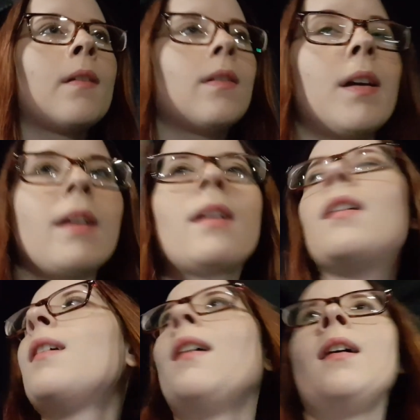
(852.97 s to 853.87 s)

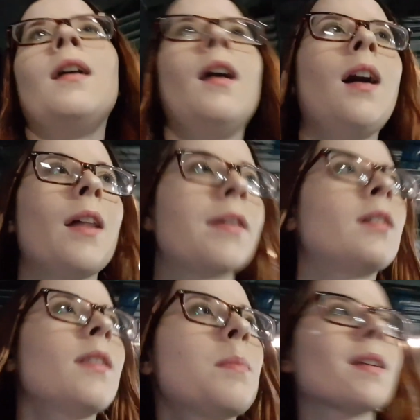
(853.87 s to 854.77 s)
Right. I
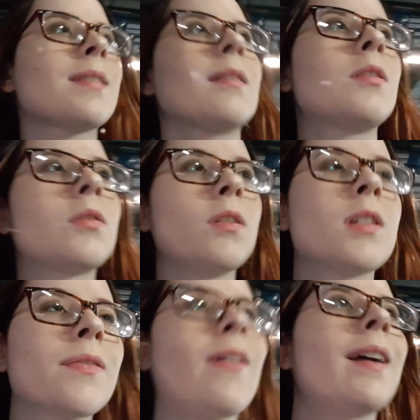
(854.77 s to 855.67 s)
think the best thing to do
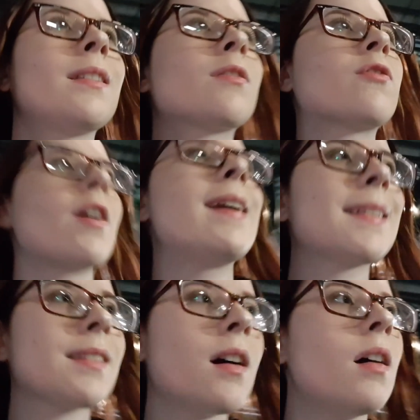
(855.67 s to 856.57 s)
is find
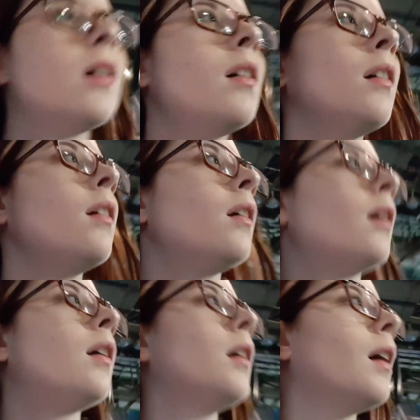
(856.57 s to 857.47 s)
Razor.
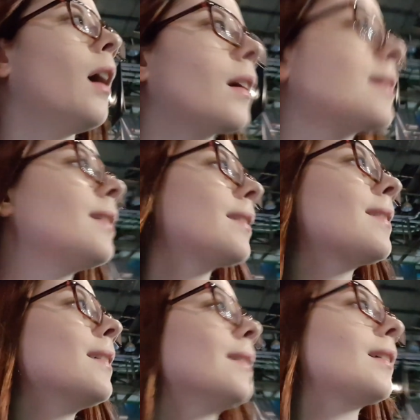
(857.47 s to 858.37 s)
I see
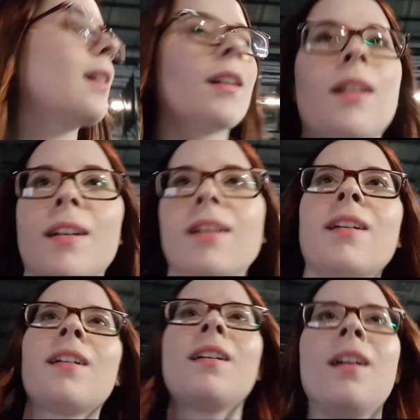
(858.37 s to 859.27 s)
Syndicate
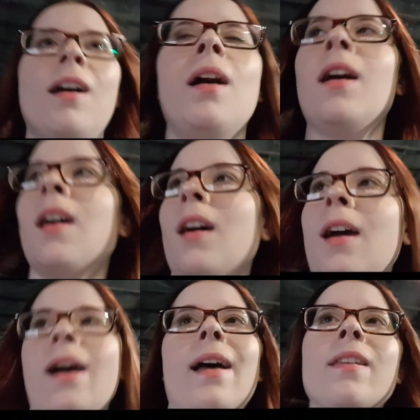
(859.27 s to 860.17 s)

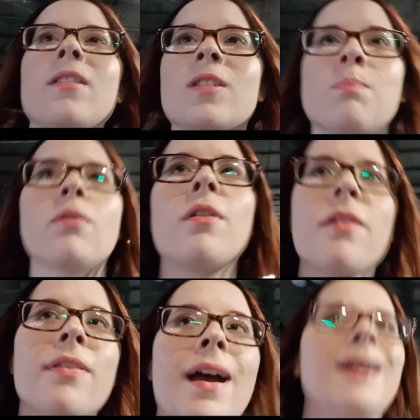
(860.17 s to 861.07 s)
and his
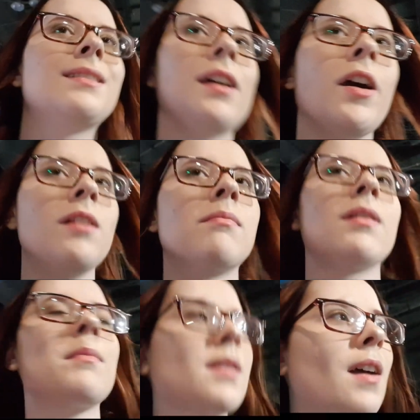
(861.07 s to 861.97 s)
booth and him
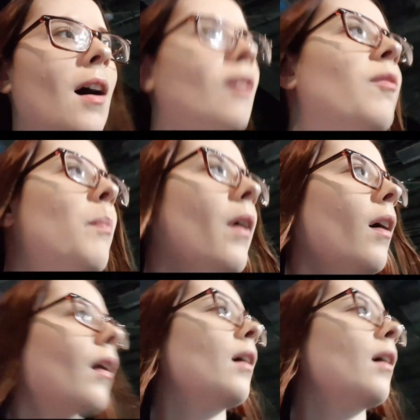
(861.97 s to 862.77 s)
himself, but